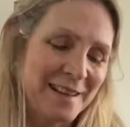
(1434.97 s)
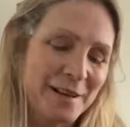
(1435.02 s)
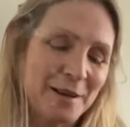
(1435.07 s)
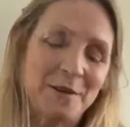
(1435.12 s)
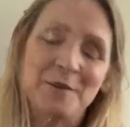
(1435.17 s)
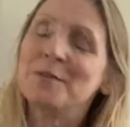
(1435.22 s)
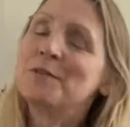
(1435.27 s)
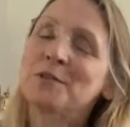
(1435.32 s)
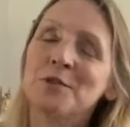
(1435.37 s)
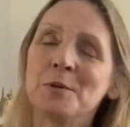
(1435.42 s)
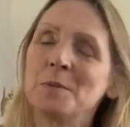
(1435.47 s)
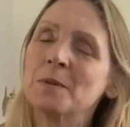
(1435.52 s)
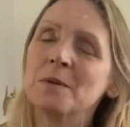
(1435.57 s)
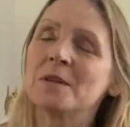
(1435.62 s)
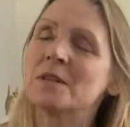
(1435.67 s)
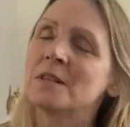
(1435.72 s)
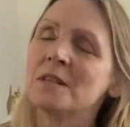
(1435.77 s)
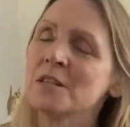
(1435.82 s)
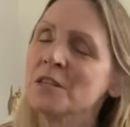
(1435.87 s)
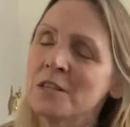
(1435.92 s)

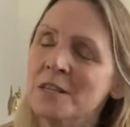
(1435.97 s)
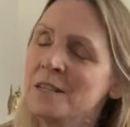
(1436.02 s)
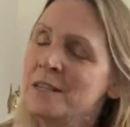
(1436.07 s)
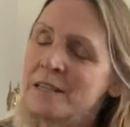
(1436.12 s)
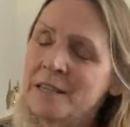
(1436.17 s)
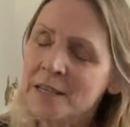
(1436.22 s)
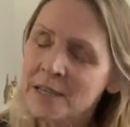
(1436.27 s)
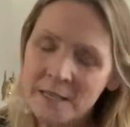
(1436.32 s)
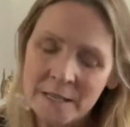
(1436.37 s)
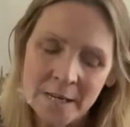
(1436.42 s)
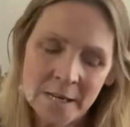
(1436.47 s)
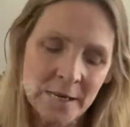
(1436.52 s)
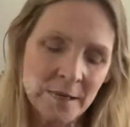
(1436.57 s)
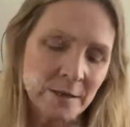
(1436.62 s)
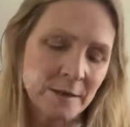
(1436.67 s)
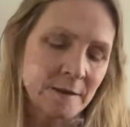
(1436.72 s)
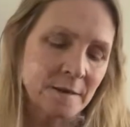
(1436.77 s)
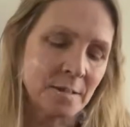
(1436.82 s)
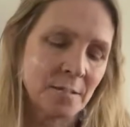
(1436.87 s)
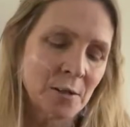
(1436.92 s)
superstition
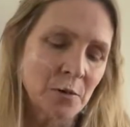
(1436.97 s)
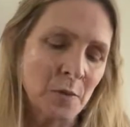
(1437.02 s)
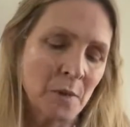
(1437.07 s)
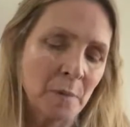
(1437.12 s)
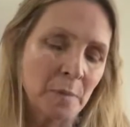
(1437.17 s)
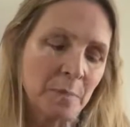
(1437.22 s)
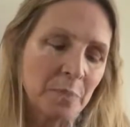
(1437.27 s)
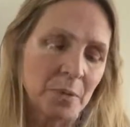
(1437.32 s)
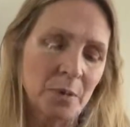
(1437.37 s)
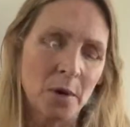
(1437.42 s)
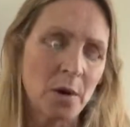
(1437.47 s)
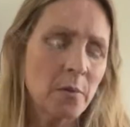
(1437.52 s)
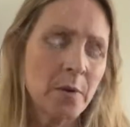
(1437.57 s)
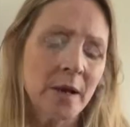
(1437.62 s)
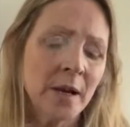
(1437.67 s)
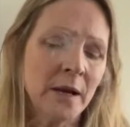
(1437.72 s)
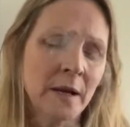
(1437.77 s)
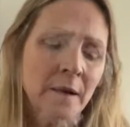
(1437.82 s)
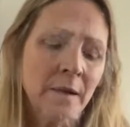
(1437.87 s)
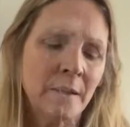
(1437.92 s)
dictates that you are
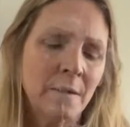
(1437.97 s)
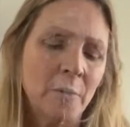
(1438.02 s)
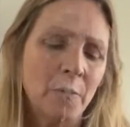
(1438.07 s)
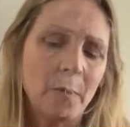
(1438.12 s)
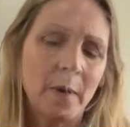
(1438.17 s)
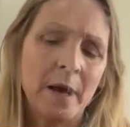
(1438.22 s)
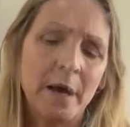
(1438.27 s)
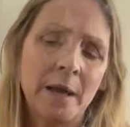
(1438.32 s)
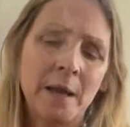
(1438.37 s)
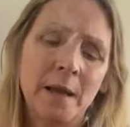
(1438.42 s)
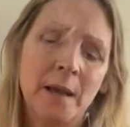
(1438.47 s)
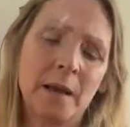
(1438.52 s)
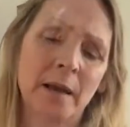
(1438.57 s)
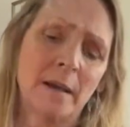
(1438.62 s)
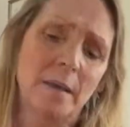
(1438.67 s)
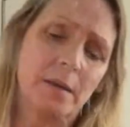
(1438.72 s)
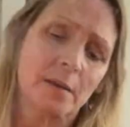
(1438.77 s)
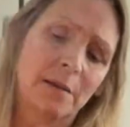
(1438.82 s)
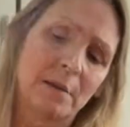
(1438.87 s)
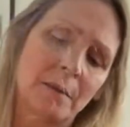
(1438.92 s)
blowing away
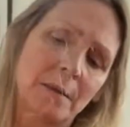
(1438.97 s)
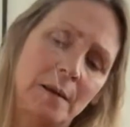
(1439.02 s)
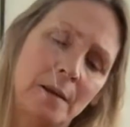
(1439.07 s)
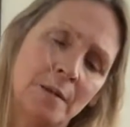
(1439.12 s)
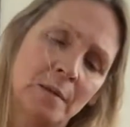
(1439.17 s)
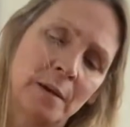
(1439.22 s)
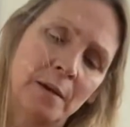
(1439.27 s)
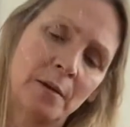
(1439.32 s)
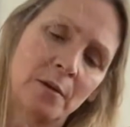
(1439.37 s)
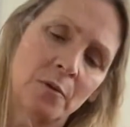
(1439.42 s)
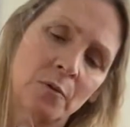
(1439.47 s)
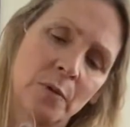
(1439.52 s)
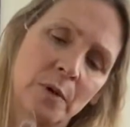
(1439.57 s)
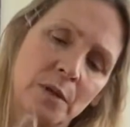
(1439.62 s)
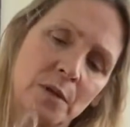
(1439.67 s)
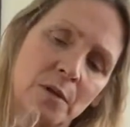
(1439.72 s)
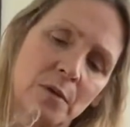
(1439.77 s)
the thing that you wished